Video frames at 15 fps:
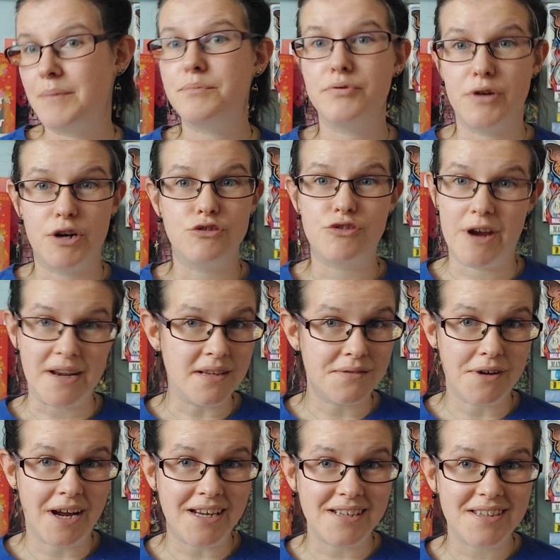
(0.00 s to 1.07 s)
pro-trans
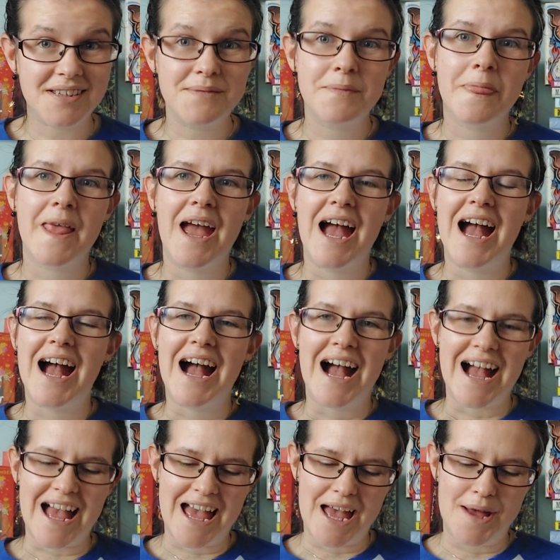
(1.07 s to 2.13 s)
rights.
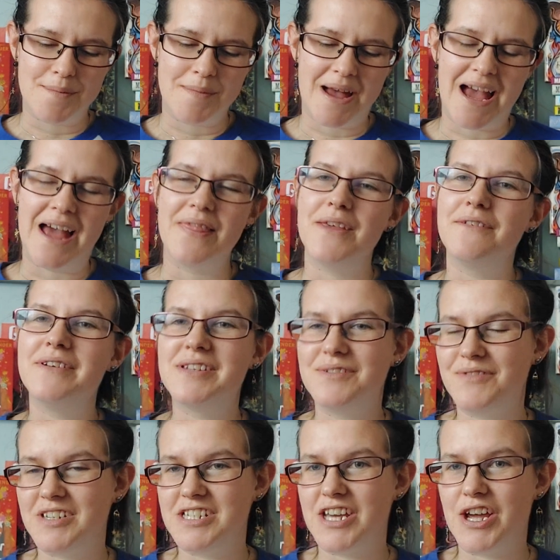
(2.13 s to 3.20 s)
And there is a
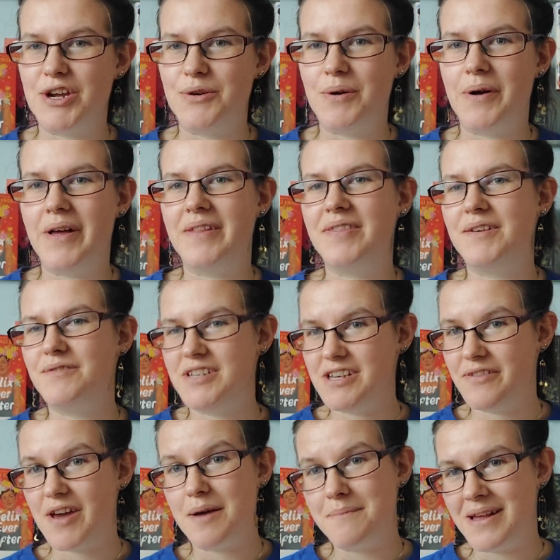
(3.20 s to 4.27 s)
video, the
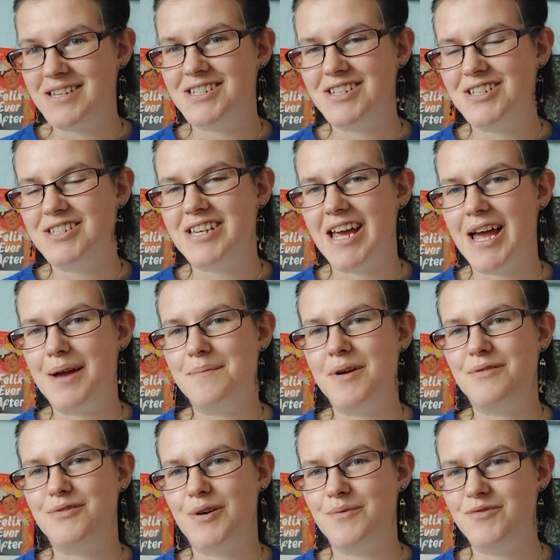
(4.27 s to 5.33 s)
video that I mentioned
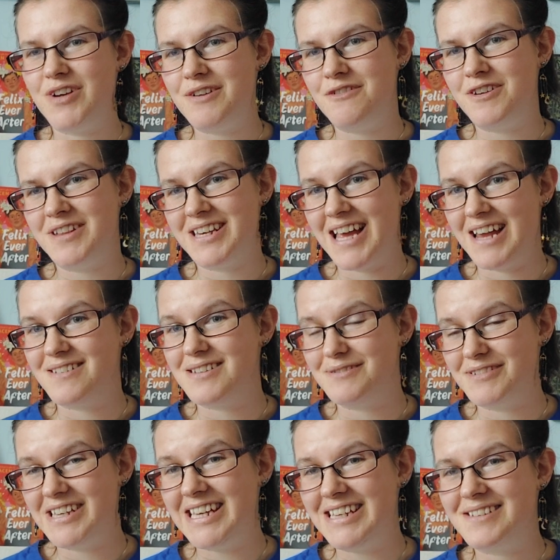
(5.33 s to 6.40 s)
from Vera and the Council
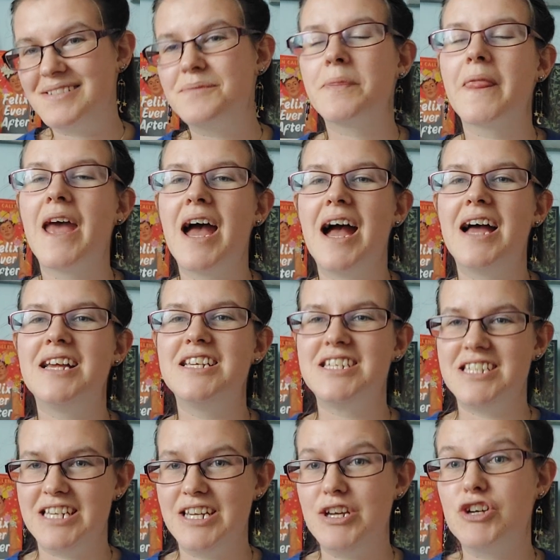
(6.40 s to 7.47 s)
of Geeks.
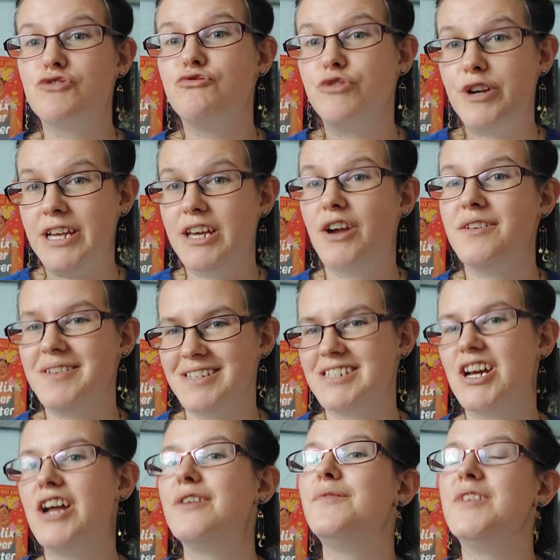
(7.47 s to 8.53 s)
She really goes into
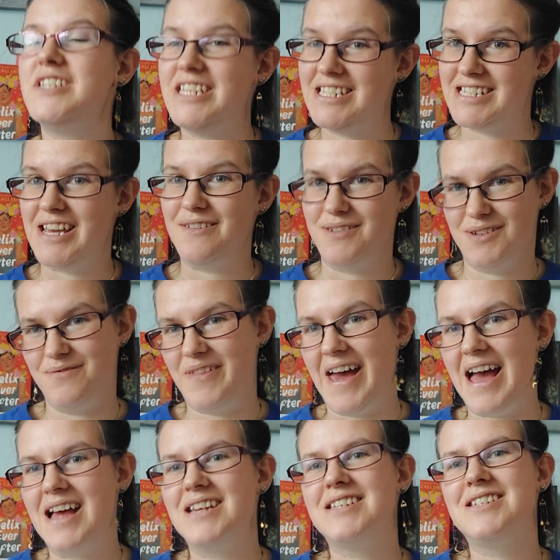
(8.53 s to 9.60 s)
kind of the details of
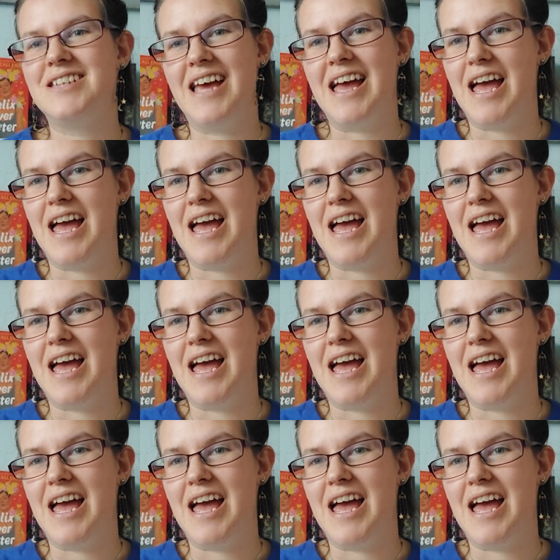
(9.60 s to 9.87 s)
that,